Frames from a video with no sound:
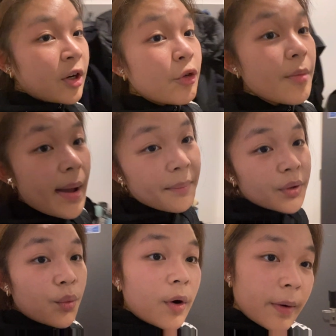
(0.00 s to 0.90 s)
remember to
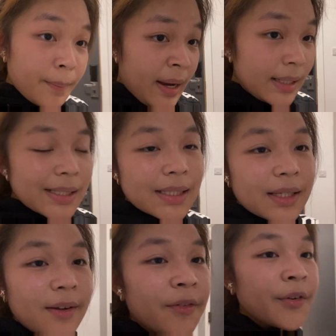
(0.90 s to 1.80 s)
wear a mask
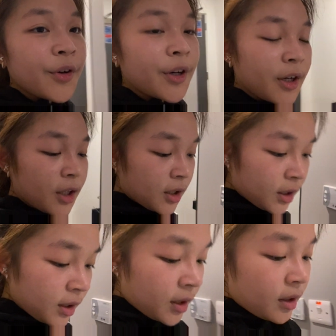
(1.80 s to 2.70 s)
if you're
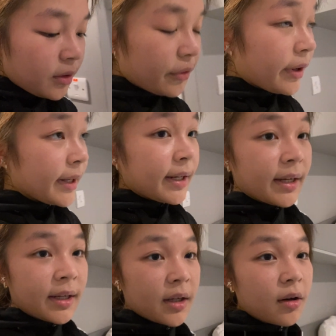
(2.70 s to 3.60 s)
running
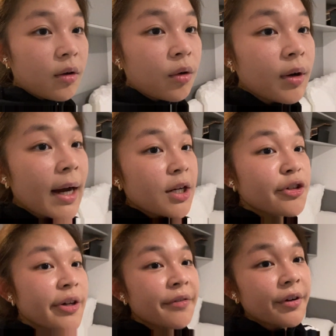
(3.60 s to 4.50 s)
in a cold
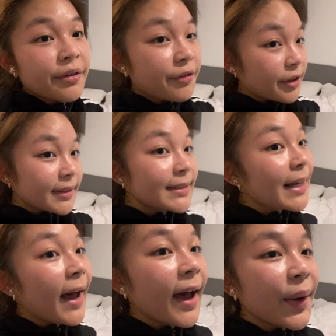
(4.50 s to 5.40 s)
country for the first time.